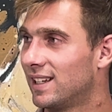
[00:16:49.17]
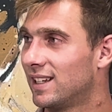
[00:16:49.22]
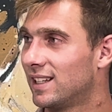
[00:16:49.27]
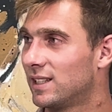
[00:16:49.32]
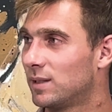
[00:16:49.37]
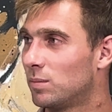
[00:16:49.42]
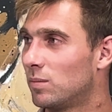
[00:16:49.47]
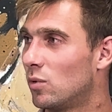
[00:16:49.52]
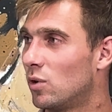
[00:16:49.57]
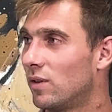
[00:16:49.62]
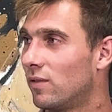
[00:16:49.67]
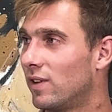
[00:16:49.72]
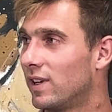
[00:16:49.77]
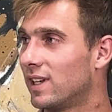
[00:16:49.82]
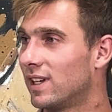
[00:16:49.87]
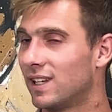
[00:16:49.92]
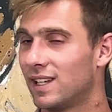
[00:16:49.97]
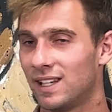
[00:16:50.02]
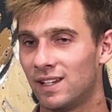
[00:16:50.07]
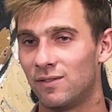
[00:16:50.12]
It's more of like
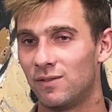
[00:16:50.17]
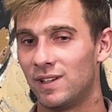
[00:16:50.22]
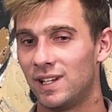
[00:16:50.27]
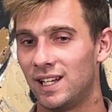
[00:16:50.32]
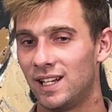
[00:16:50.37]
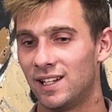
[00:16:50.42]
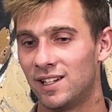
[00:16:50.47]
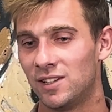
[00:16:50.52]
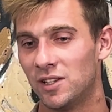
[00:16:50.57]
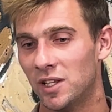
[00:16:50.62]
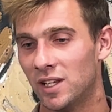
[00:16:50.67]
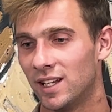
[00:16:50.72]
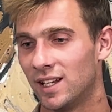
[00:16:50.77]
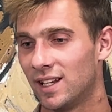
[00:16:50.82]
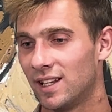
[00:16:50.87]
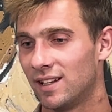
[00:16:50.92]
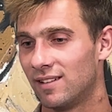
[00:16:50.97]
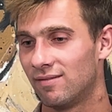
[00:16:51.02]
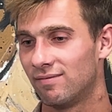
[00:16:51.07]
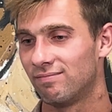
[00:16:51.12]
a if needed thing,
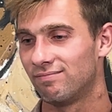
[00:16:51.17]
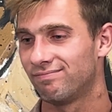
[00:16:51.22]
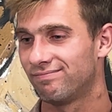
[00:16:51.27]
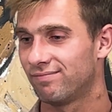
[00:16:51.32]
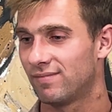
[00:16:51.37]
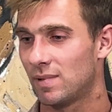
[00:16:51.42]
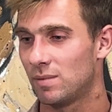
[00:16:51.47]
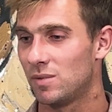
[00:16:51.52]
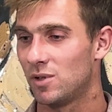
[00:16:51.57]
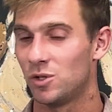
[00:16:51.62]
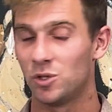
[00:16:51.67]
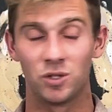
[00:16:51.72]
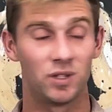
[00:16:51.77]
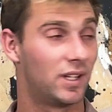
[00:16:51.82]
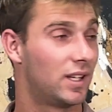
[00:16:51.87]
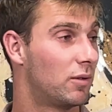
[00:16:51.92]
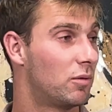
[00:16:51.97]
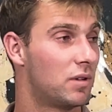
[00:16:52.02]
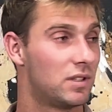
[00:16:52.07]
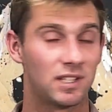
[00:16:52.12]
and I'm
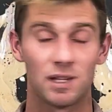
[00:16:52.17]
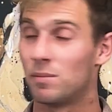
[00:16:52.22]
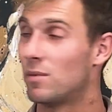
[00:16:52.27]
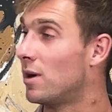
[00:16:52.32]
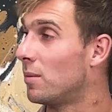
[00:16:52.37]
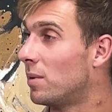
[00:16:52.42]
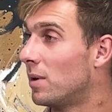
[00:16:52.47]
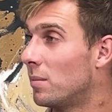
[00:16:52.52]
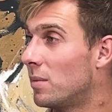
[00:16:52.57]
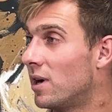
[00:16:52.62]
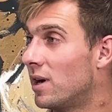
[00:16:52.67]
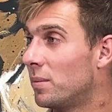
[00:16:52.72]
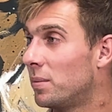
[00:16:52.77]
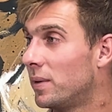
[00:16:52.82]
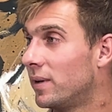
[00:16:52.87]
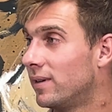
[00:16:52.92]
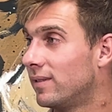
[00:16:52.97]
usually once I'm up, I'm up.